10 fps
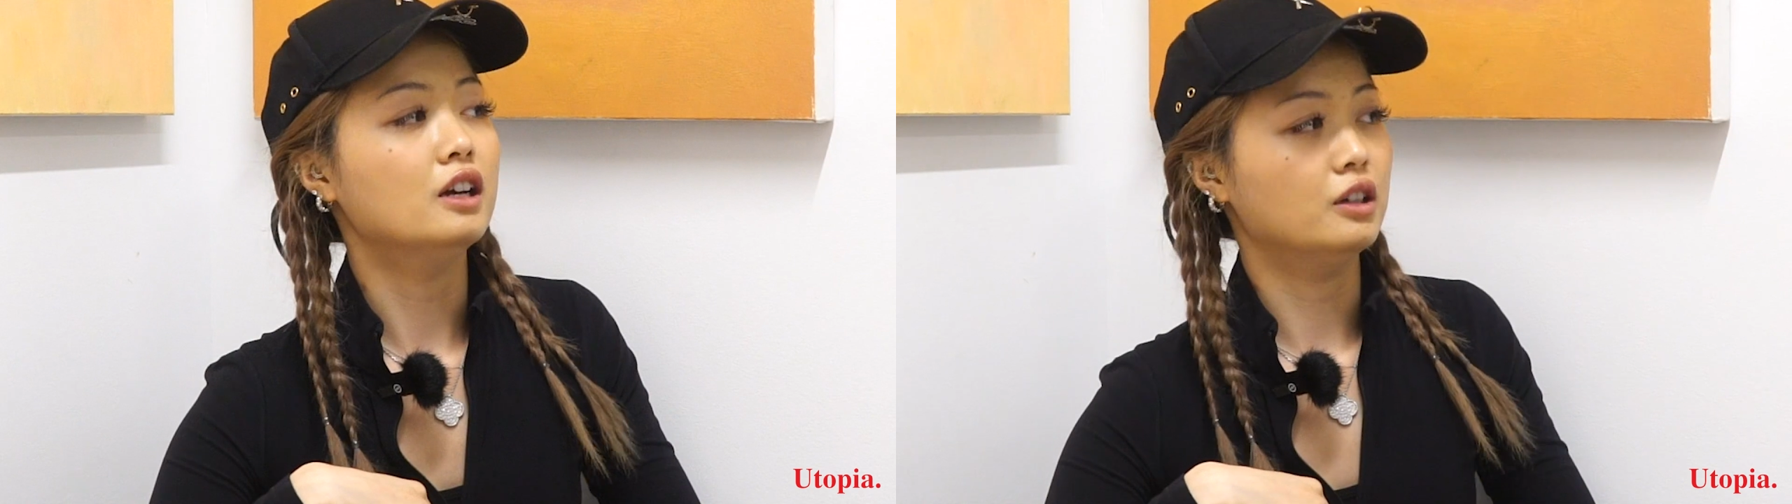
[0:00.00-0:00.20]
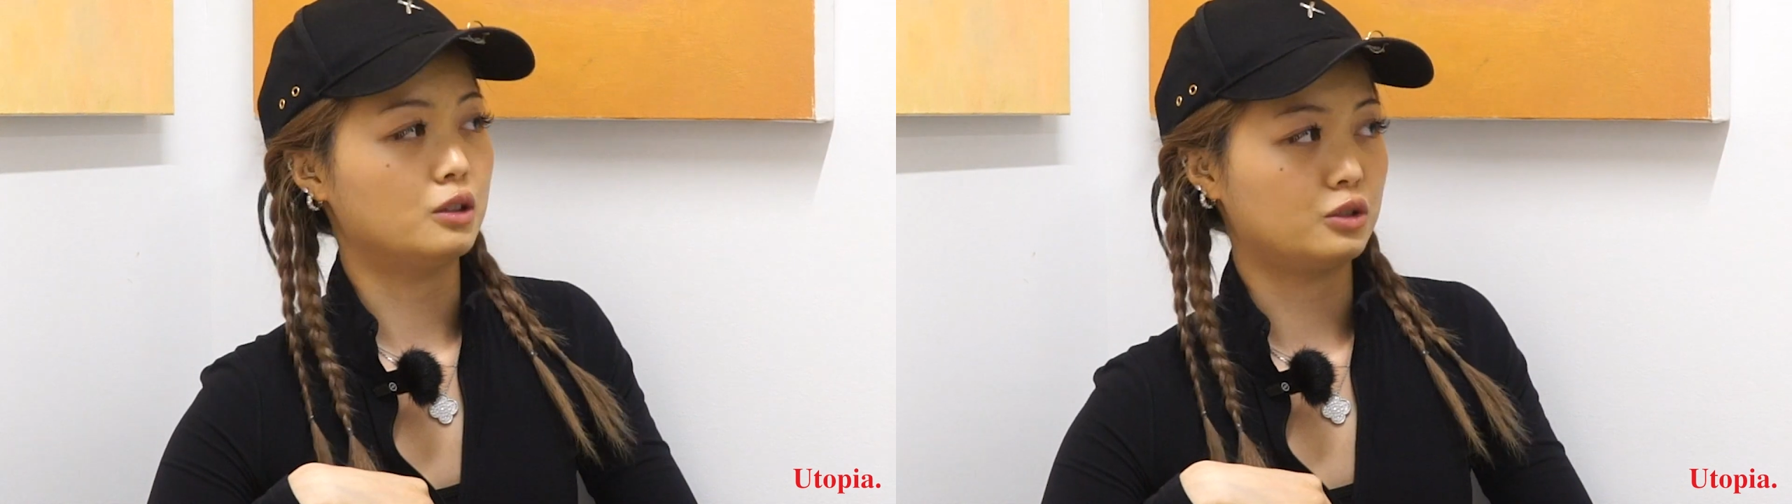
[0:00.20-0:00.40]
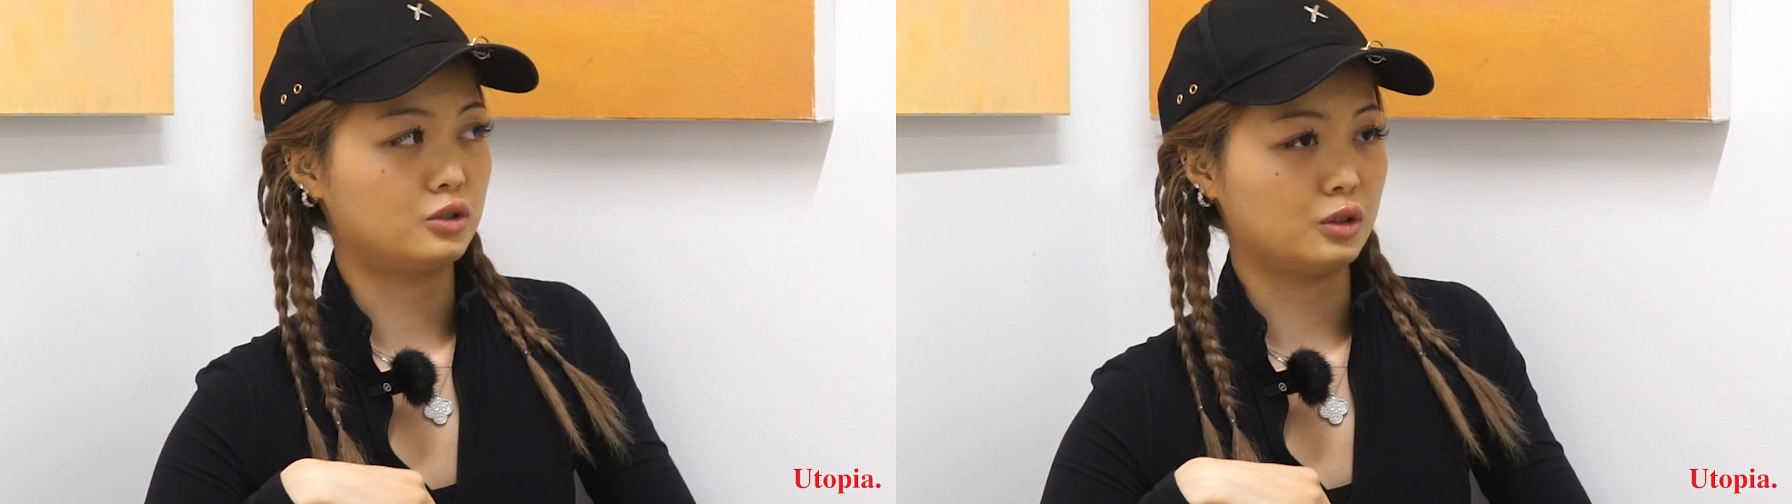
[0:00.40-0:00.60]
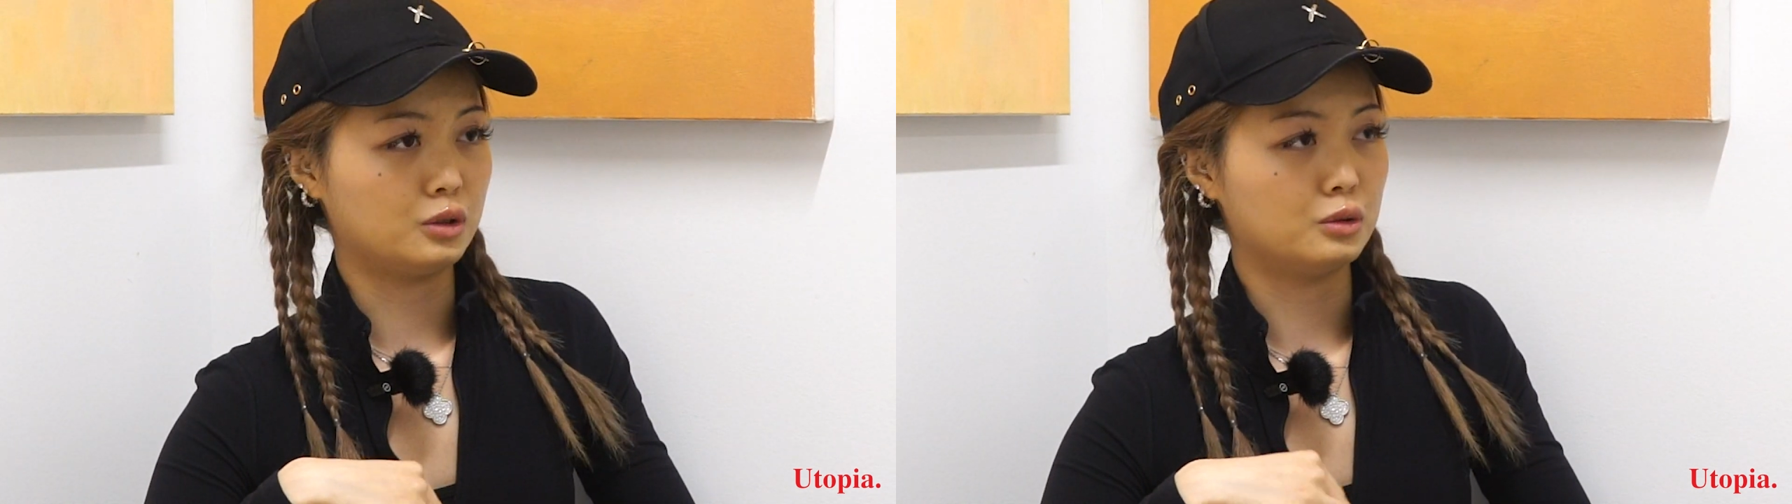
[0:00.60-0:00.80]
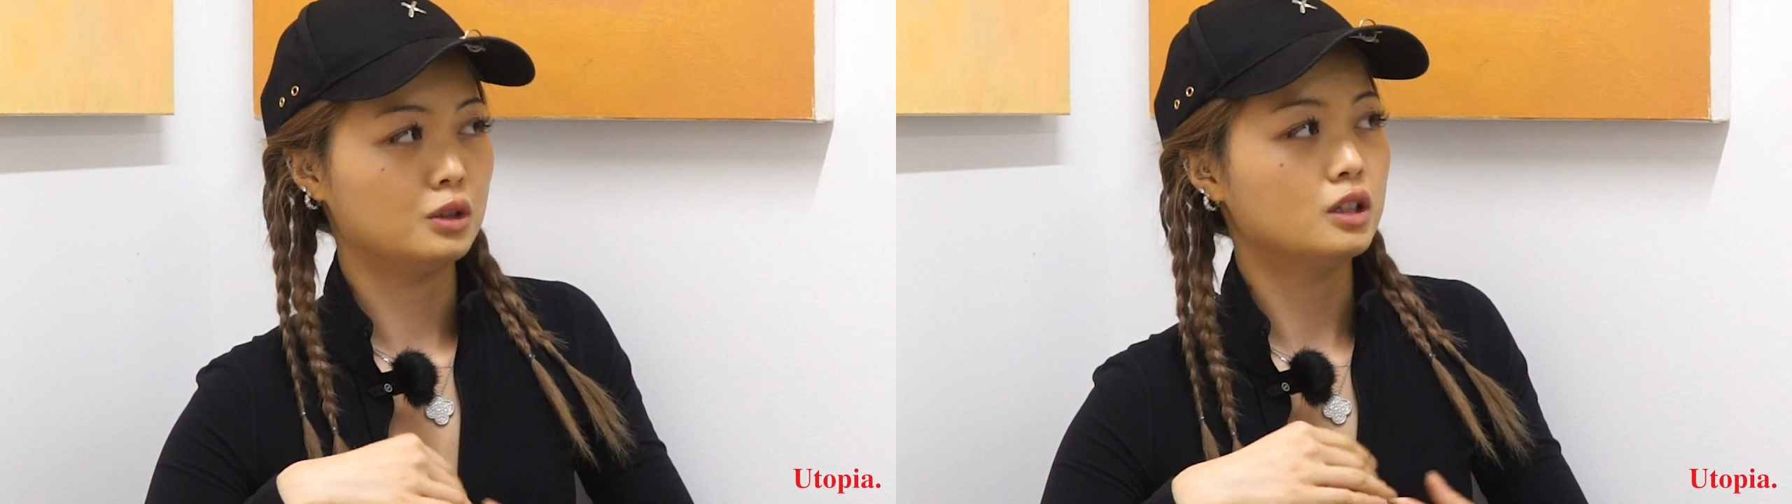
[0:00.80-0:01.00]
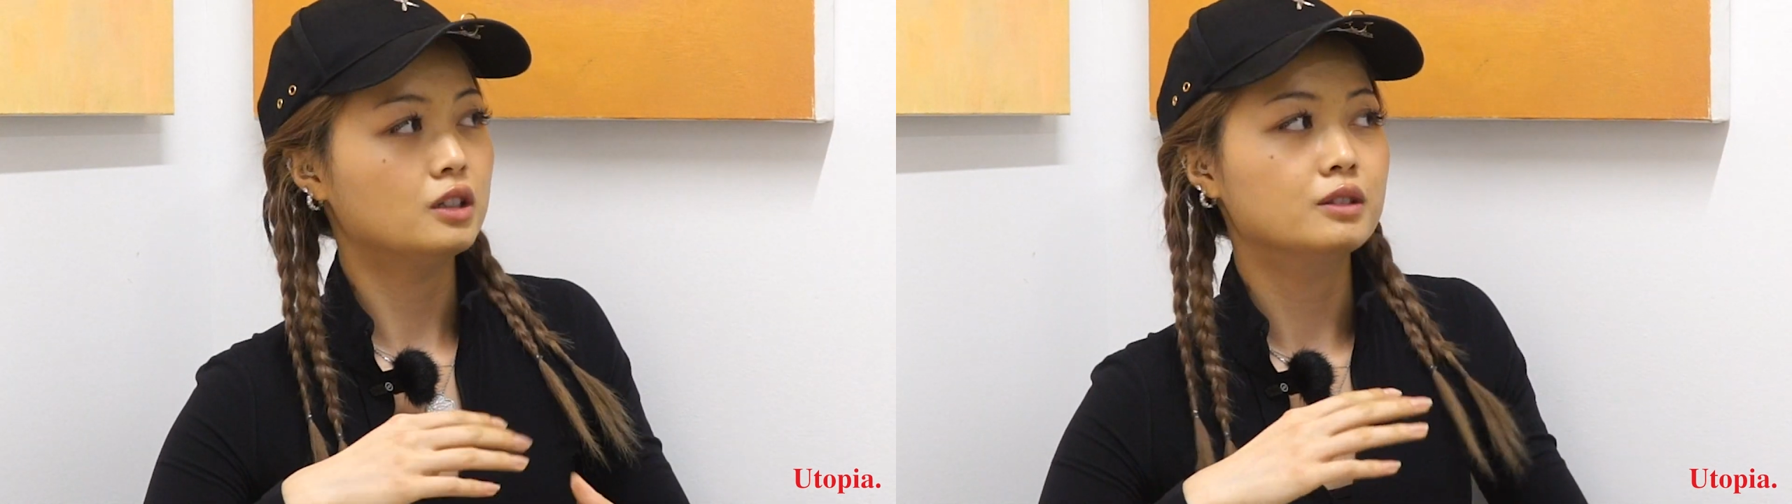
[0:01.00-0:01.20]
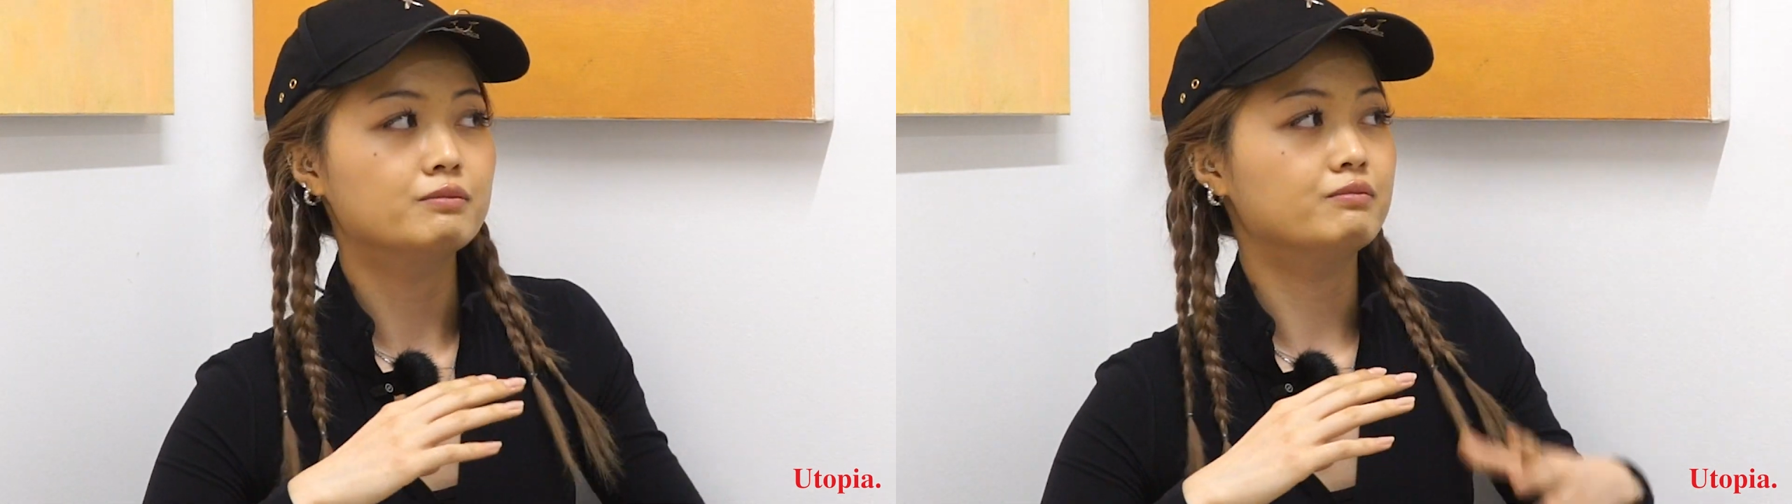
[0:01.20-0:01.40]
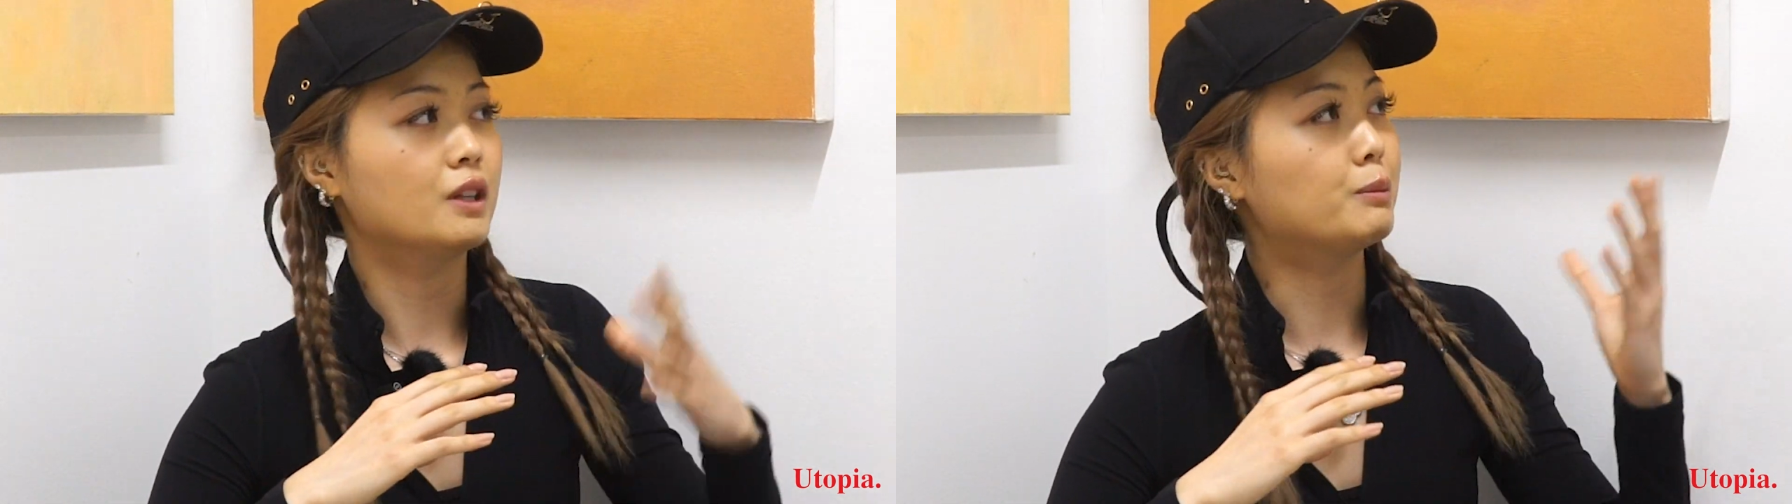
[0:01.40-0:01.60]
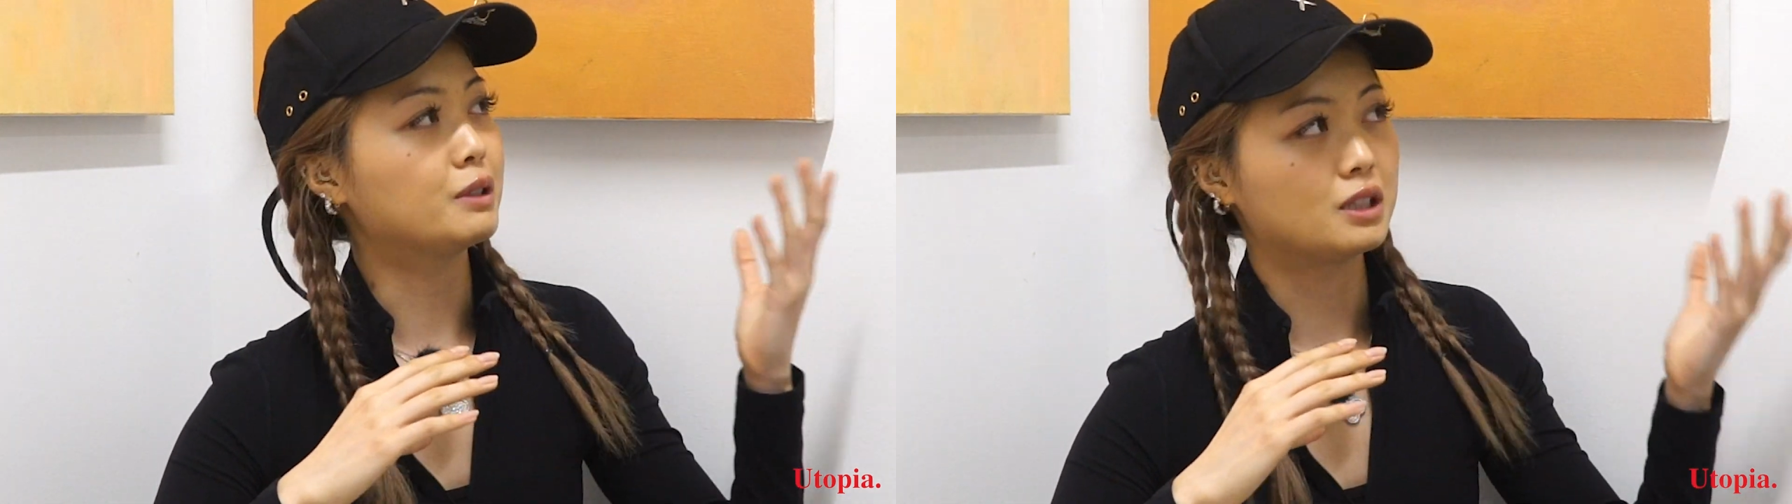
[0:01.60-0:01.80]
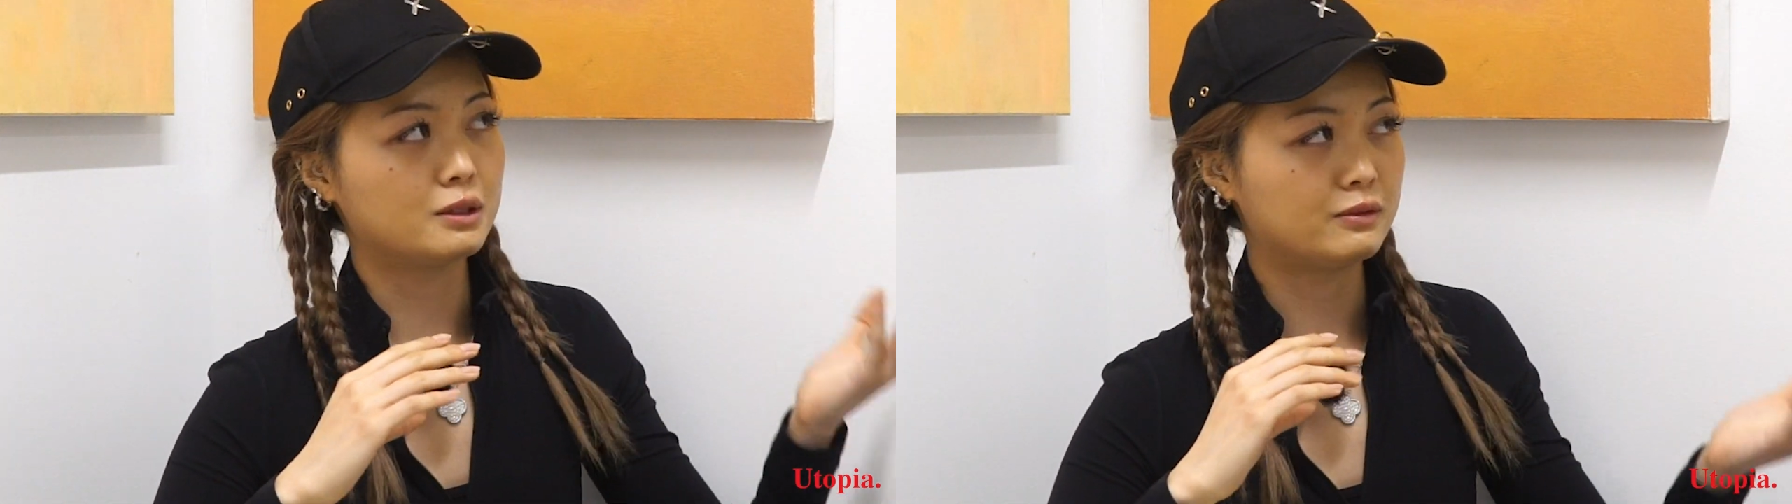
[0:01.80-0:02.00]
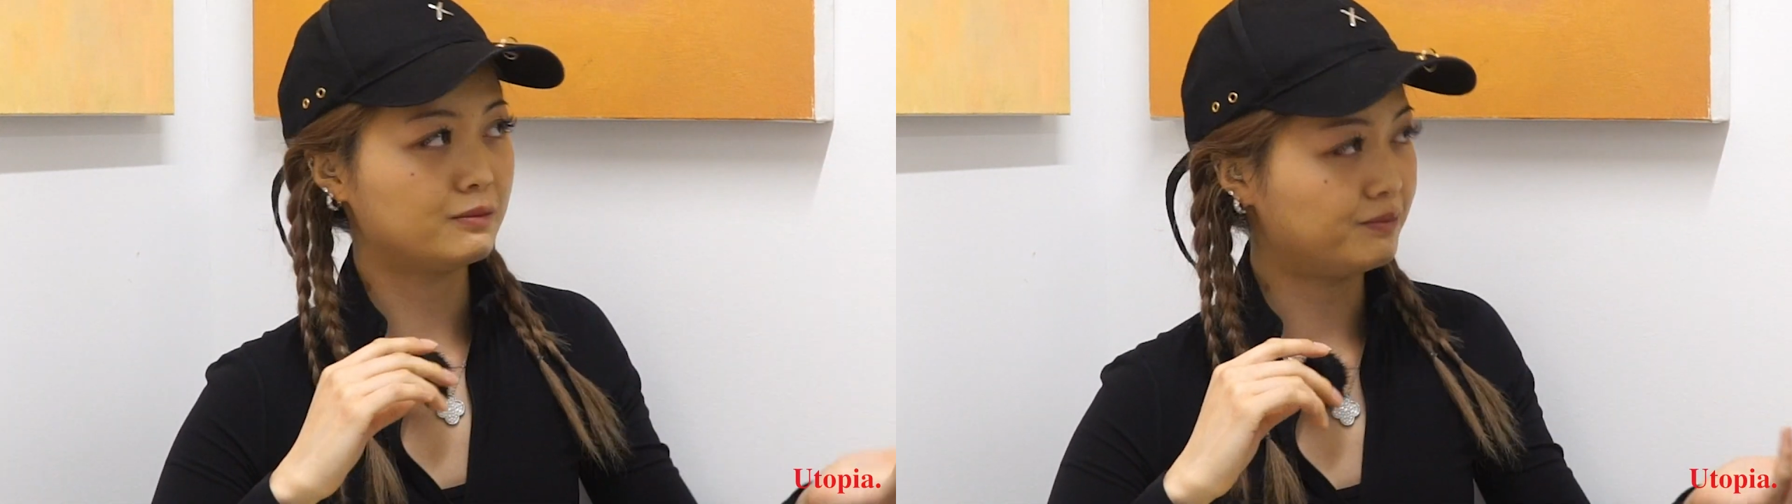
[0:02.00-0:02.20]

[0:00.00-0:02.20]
and also a bit of